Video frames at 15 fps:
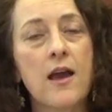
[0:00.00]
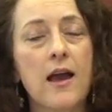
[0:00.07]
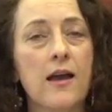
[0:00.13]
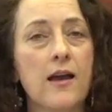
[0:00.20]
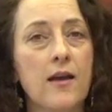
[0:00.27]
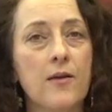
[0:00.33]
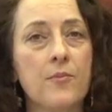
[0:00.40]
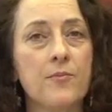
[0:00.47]

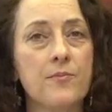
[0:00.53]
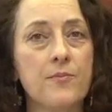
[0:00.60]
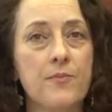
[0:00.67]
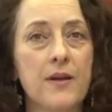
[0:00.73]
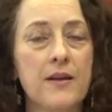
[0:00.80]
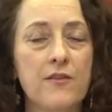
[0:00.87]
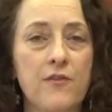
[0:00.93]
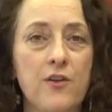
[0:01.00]

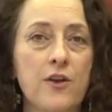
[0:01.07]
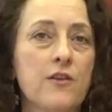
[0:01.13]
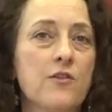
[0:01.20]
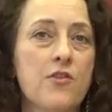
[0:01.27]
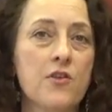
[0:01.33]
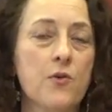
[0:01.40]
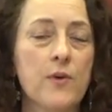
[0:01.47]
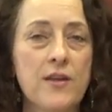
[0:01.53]
but if you can
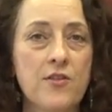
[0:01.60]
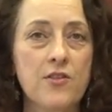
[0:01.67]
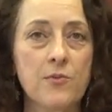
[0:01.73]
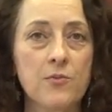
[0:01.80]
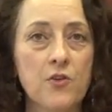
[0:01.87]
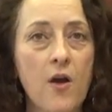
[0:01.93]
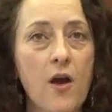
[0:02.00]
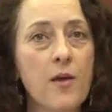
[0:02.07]
squeeze
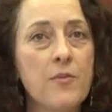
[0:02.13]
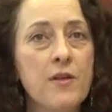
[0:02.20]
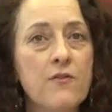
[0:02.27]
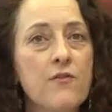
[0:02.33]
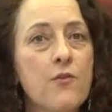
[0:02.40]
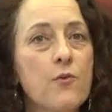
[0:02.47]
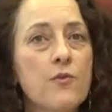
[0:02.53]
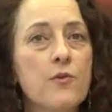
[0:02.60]
some time in
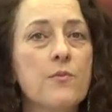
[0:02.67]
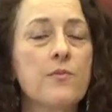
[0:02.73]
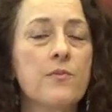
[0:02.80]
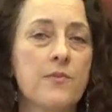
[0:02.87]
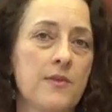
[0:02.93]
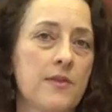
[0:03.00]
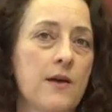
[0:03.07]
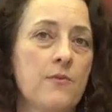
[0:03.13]
for them,
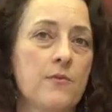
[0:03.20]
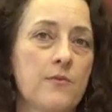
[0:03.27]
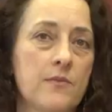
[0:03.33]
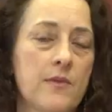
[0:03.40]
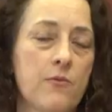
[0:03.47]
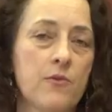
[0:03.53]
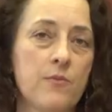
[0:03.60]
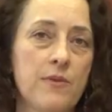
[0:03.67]

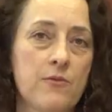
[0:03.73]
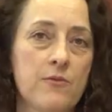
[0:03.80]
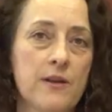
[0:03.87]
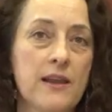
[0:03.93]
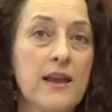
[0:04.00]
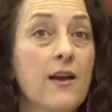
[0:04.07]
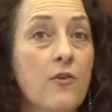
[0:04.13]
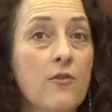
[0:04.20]
that would be
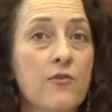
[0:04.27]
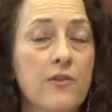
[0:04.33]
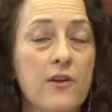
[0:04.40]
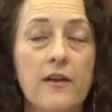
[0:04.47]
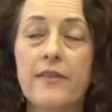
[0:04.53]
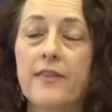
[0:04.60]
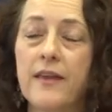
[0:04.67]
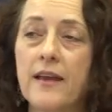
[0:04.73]
really
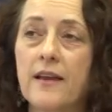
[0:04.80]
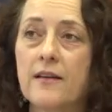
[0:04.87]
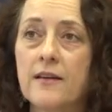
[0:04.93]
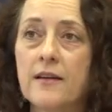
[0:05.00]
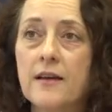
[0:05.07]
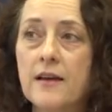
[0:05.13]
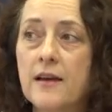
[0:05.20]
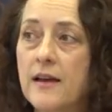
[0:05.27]
helpful, I think.
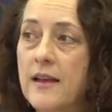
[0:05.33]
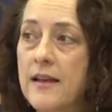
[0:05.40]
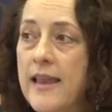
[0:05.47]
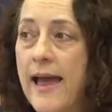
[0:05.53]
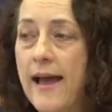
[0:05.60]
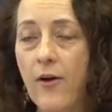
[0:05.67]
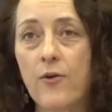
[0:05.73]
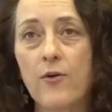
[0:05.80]

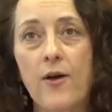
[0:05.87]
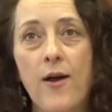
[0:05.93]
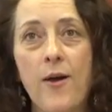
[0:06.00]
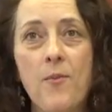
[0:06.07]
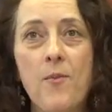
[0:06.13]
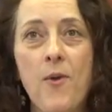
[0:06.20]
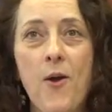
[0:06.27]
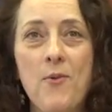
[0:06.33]
Now,
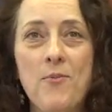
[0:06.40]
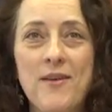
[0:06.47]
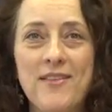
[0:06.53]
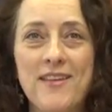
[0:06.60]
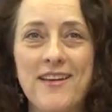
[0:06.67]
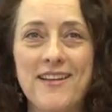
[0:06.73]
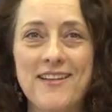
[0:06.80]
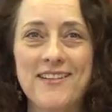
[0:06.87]
I'm hoping
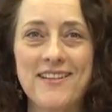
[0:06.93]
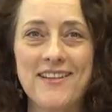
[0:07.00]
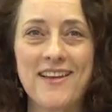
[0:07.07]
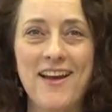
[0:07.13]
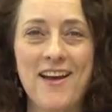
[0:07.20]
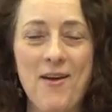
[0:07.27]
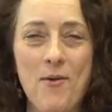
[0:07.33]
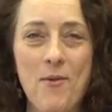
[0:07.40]
that
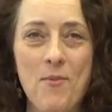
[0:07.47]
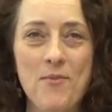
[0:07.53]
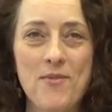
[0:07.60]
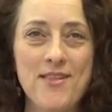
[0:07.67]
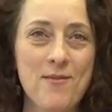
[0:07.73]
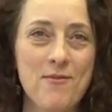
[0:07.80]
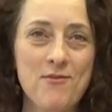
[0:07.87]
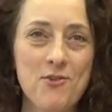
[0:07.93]

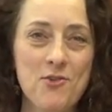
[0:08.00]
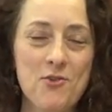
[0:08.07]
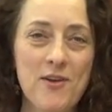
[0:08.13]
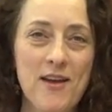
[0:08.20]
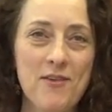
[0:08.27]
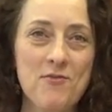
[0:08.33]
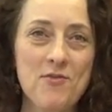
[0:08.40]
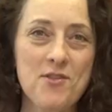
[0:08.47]
some of you
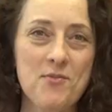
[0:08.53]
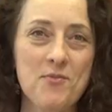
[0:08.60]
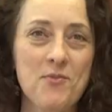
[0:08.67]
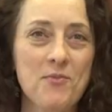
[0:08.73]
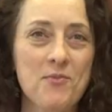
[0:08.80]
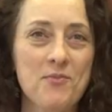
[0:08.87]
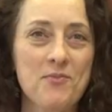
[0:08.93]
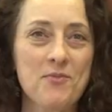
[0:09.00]
have
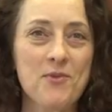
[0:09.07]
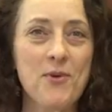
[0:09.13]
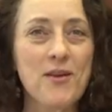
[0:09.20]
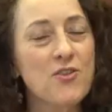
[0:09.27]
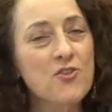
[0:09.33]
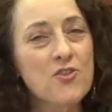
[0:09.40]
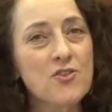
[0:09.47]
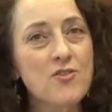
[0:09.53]
some
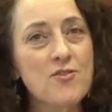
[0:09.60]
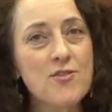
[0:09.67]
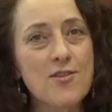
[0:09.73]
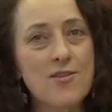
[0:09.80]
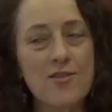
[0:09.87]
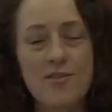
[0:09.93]
questions.